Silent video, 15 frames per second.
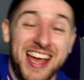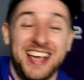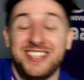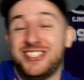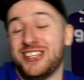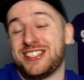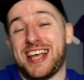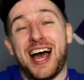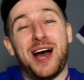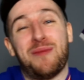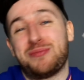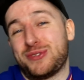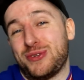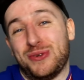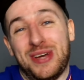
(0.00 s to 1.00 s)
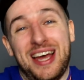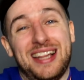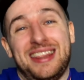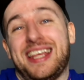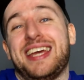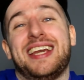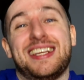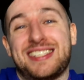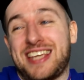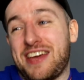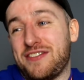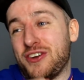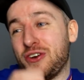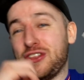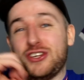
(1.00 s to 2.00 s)
is just absolutely hilarious
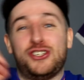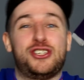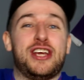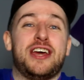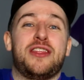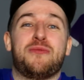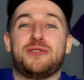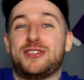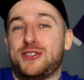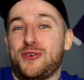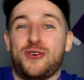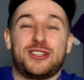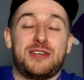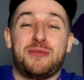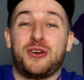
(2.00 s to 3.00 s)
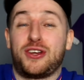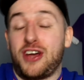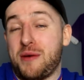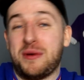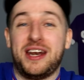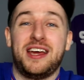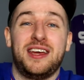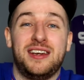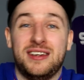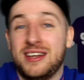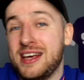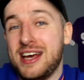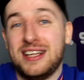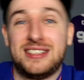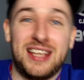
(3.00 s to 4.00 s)
given all the shit that was talked about coming in
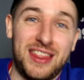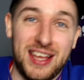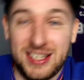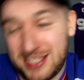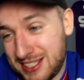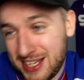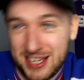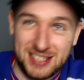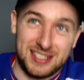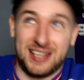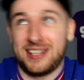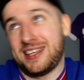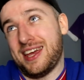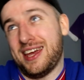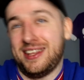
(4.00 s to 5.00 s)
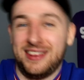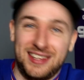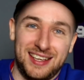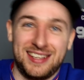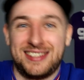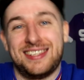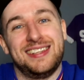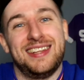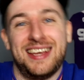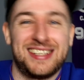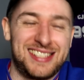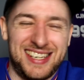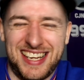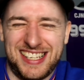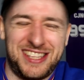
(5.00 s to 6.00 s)
to this season and getting this and this
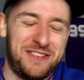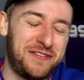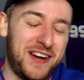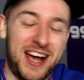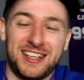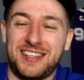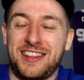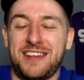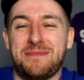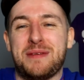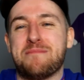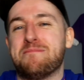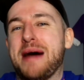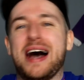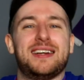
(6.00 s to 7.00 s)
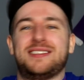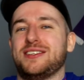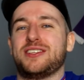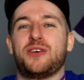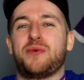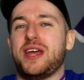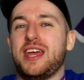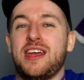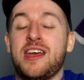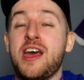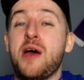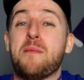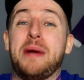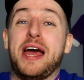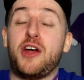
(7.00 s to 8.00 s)
and this. The fact that they've been battered away
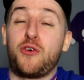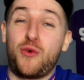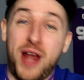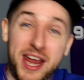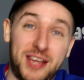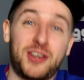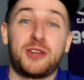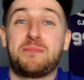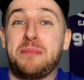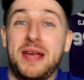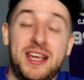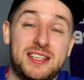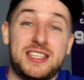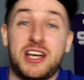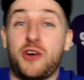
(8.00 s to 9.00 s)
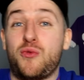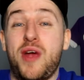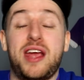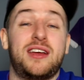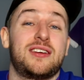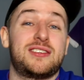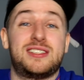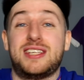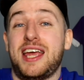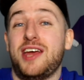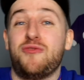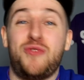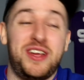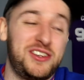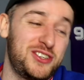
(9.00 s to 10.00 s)
by a record pace and a record
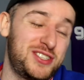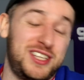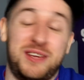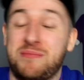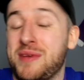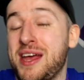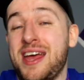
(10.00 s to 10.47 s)
setting Rangers team